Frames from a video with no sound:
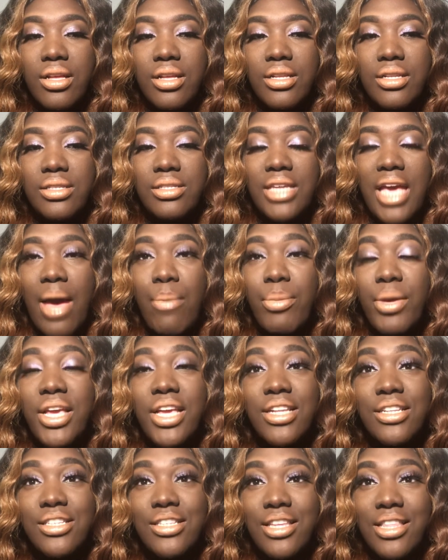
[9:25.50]
tapping
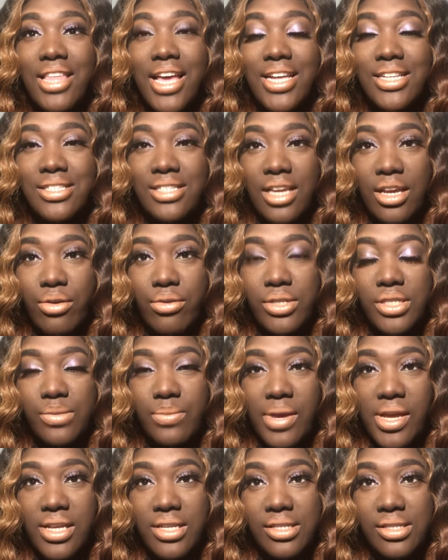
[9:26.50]
into that sacred
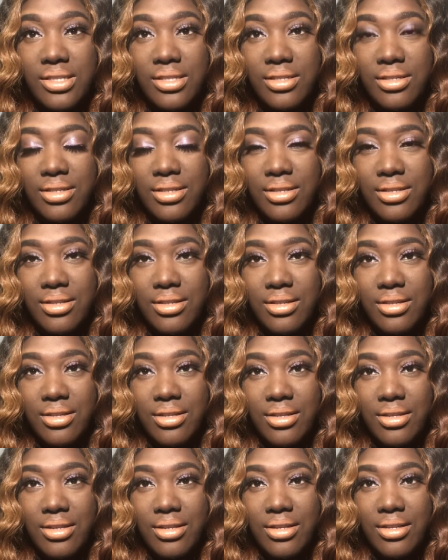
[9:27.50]
space
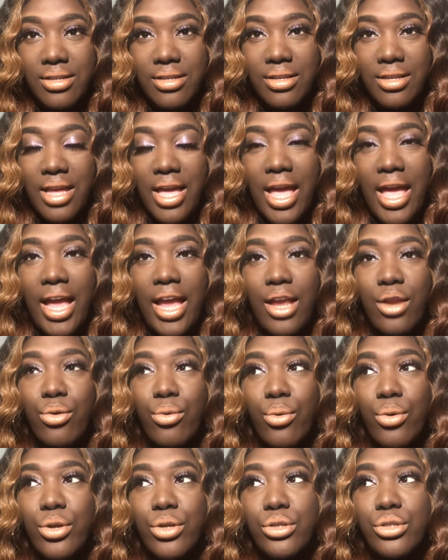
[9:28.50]
in
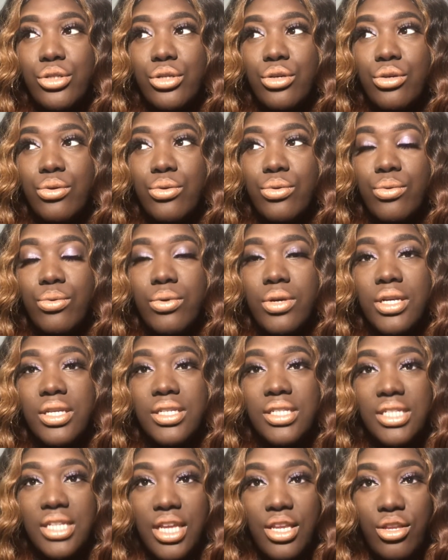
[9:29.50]
order to
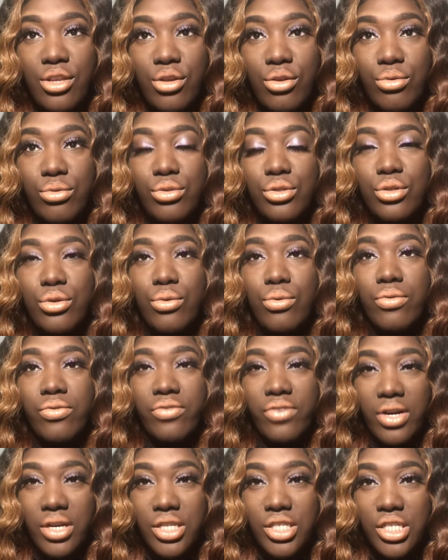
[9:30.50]
continue to
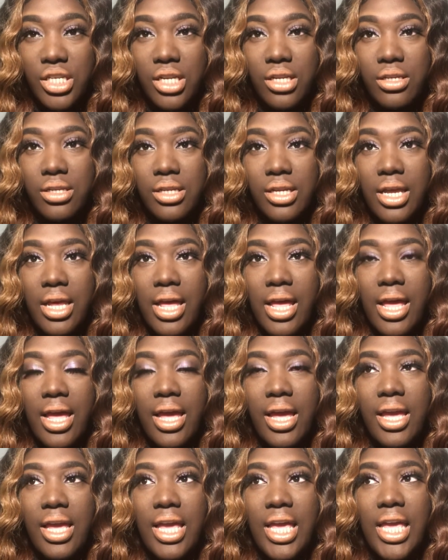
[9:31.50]
function,
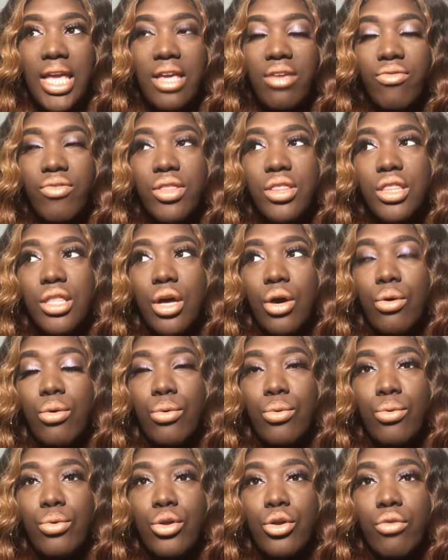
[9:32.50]
even
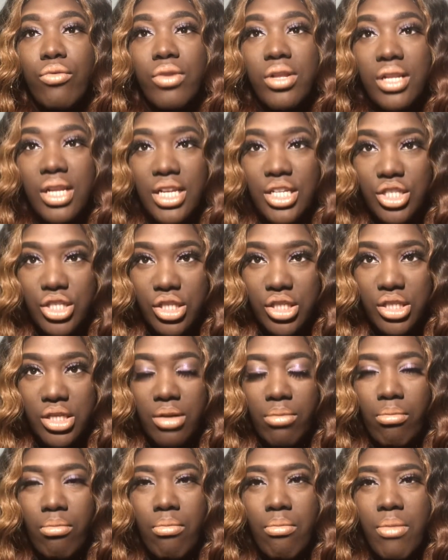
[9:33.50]
though your relationship
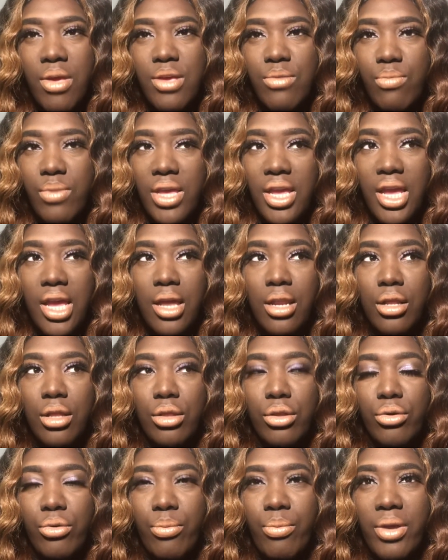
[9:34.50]
may be in a
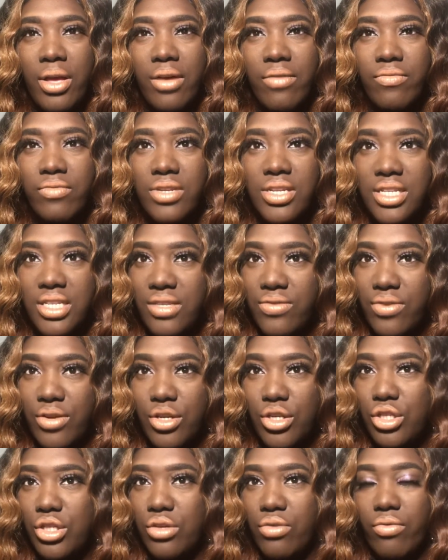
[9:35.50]
little bit of
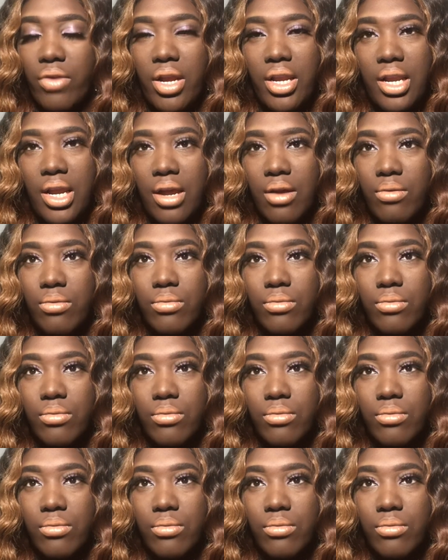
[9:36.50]
dysfunction right now.